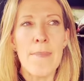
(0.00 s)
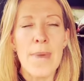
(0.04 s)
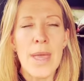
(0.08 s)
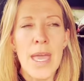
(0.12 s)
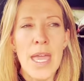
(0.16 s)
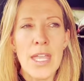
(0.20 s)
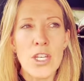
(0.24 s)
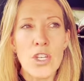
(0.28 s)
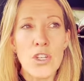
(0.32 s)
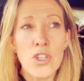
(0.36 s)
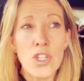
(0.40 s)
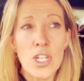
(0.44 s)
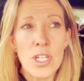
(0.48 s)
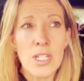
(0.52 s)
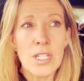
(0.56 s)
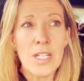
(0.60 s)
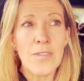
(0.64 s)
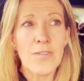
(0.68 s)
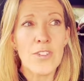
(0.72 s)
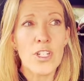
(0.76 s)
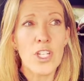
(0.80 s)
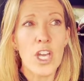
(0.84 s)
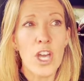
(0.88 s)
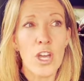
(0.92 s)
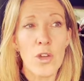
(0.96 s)
And you just
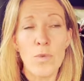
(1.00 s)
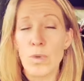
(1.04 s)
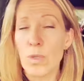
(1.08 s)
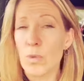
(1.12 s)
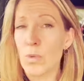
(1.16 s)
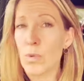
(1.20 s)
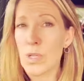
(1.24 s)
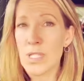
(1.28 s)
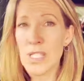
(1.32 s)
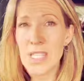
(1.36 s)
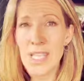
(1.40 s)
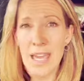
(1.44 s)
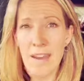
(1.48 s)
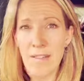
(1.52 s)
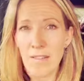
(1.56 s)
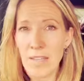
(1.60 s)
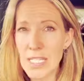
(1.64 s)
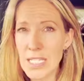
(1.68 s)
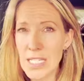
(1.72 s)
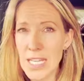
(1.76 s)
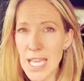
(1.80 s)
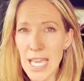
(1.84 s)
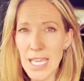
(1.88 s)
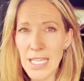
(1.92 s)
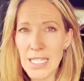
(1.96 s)
have to go with what's there in the
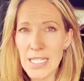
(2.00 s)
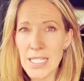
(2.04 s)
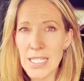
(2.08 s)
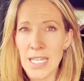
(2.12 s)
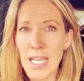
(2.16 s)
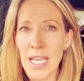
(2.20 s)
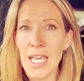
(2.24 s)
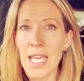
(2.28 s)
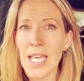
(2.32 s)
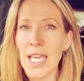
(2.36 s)
text.